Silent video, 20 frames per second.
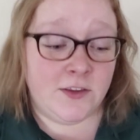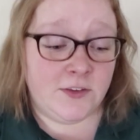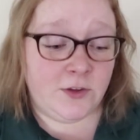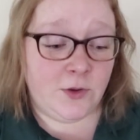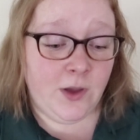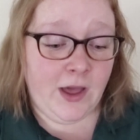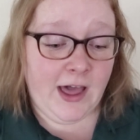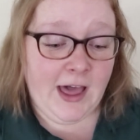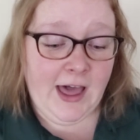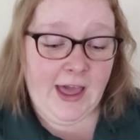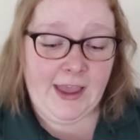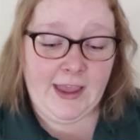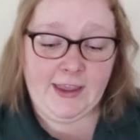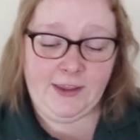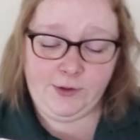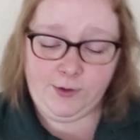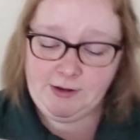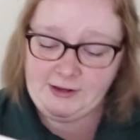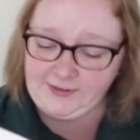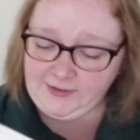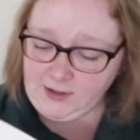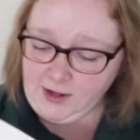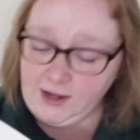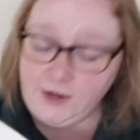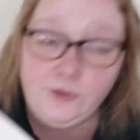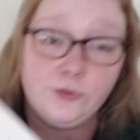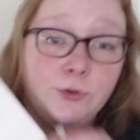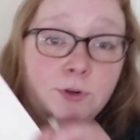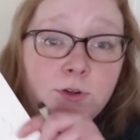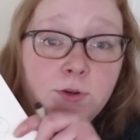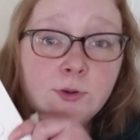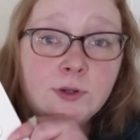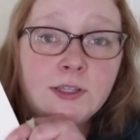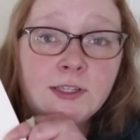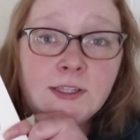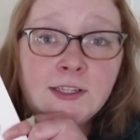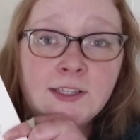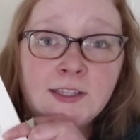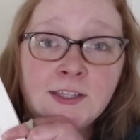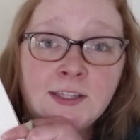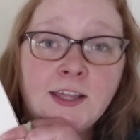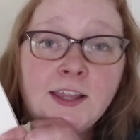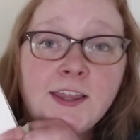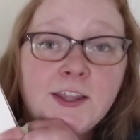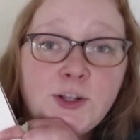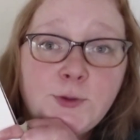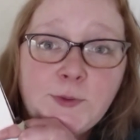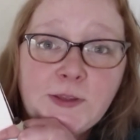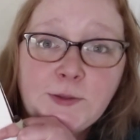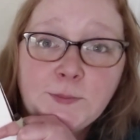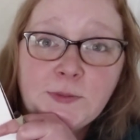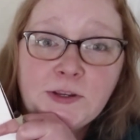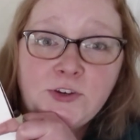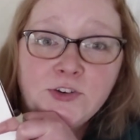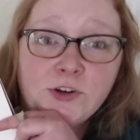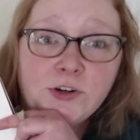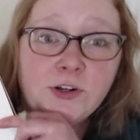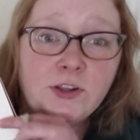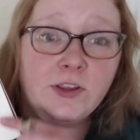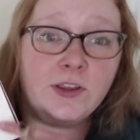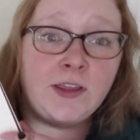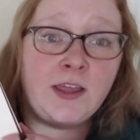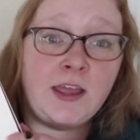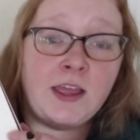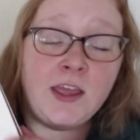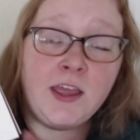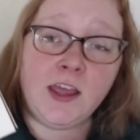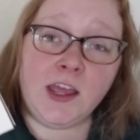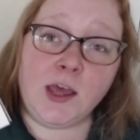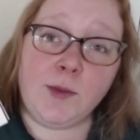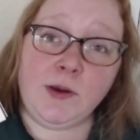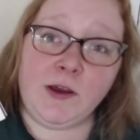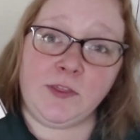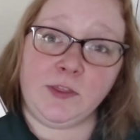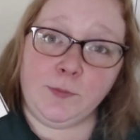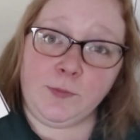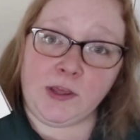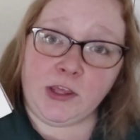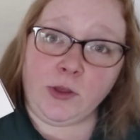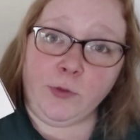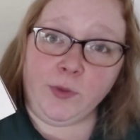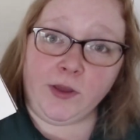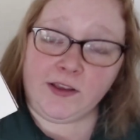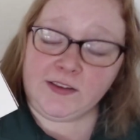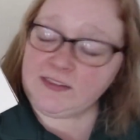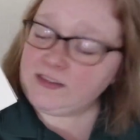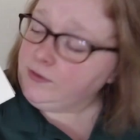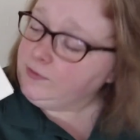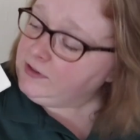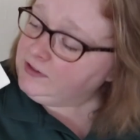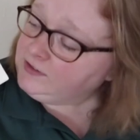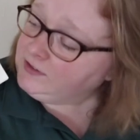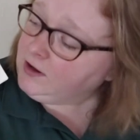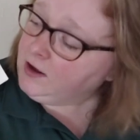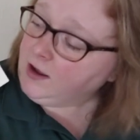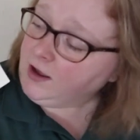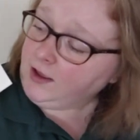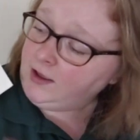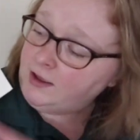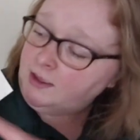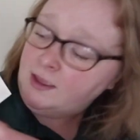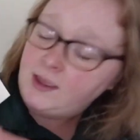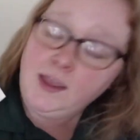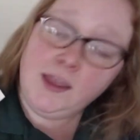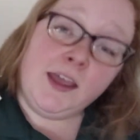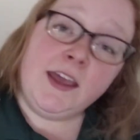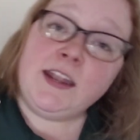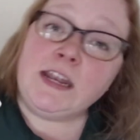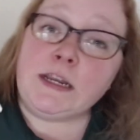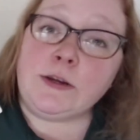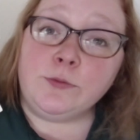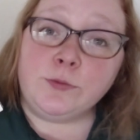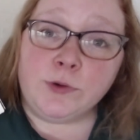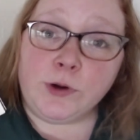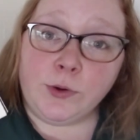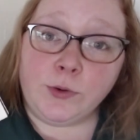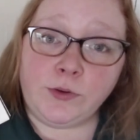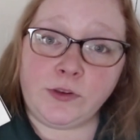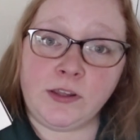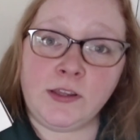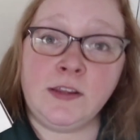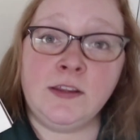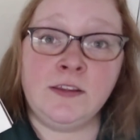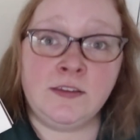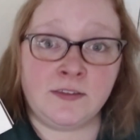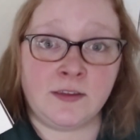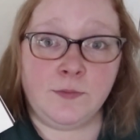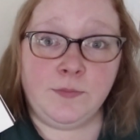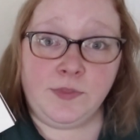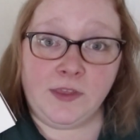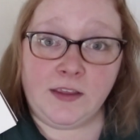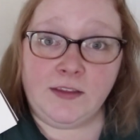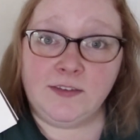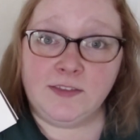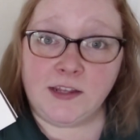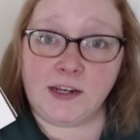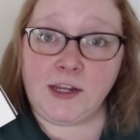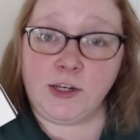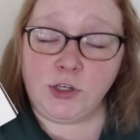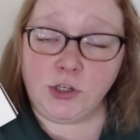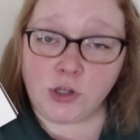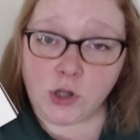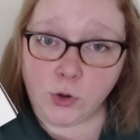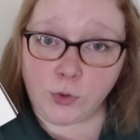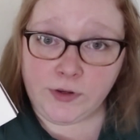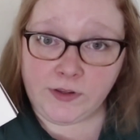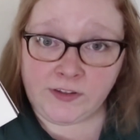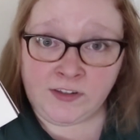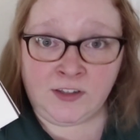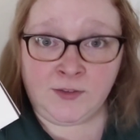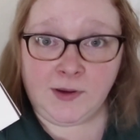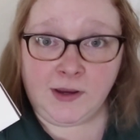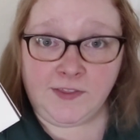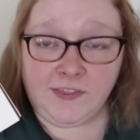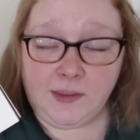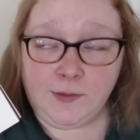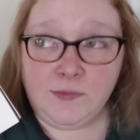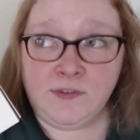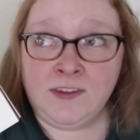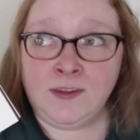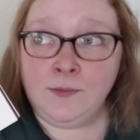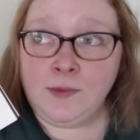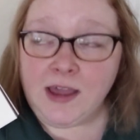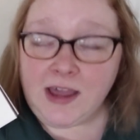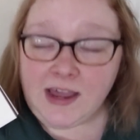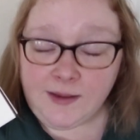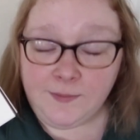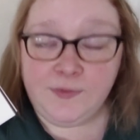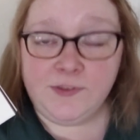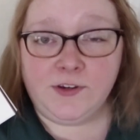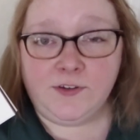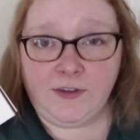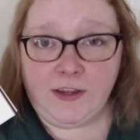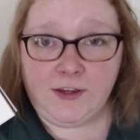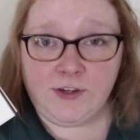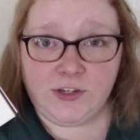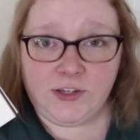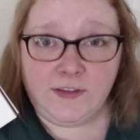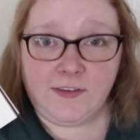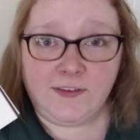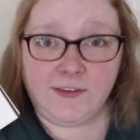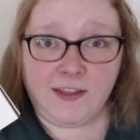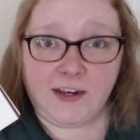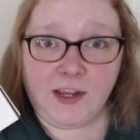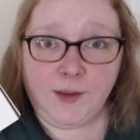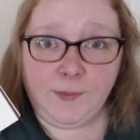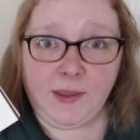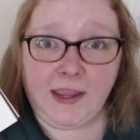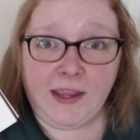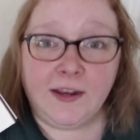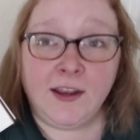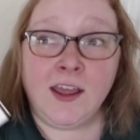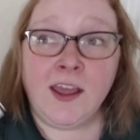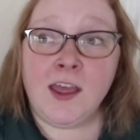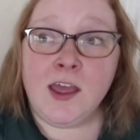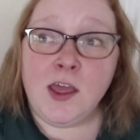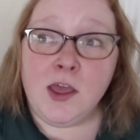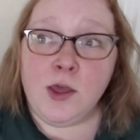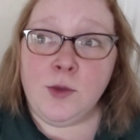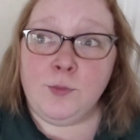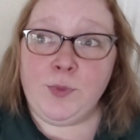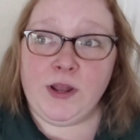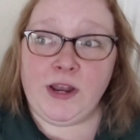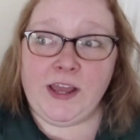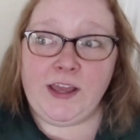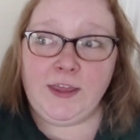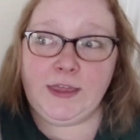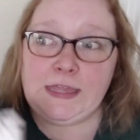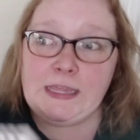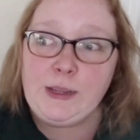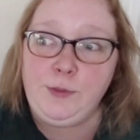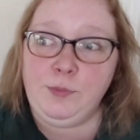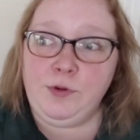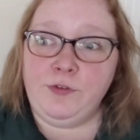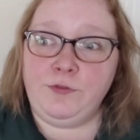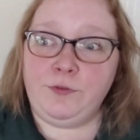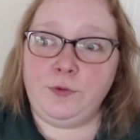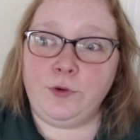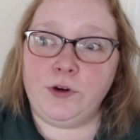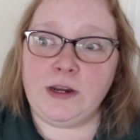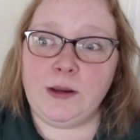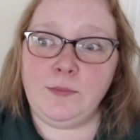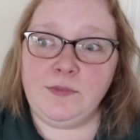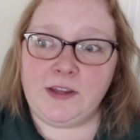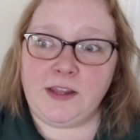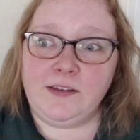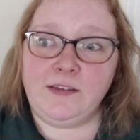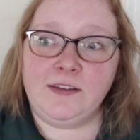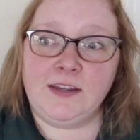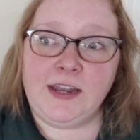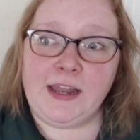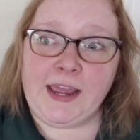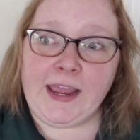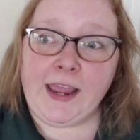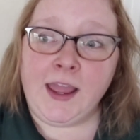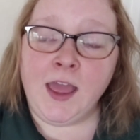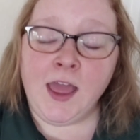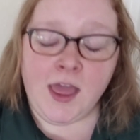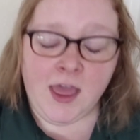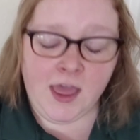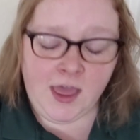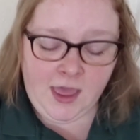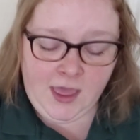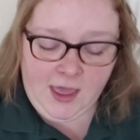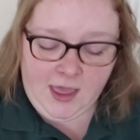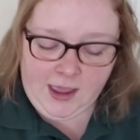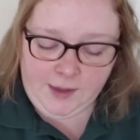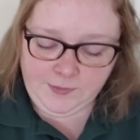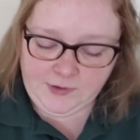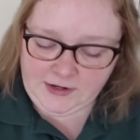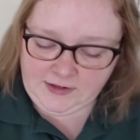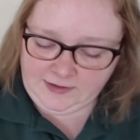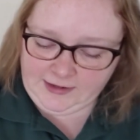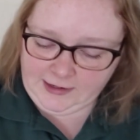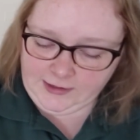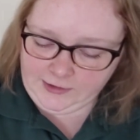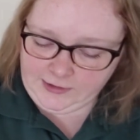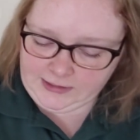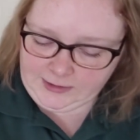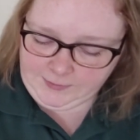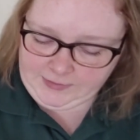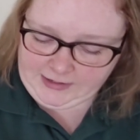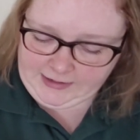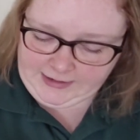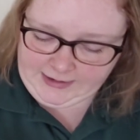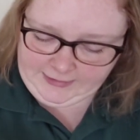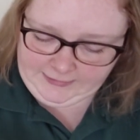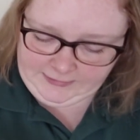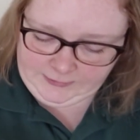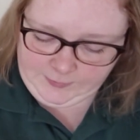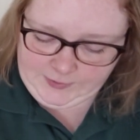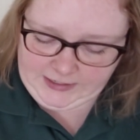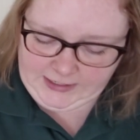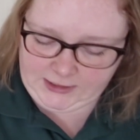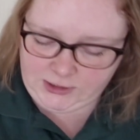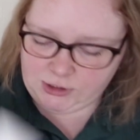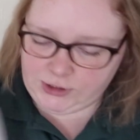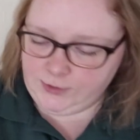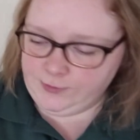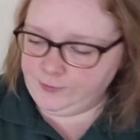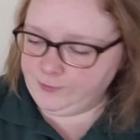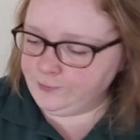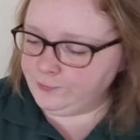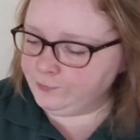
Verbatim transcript: So I, you guys saw I drew a little bit in my journal about the pill bugs that we saw, and I wrote some things that I noticed about them, some observations that I made. But I think before I'm done today, I'm gonna take a look at my next page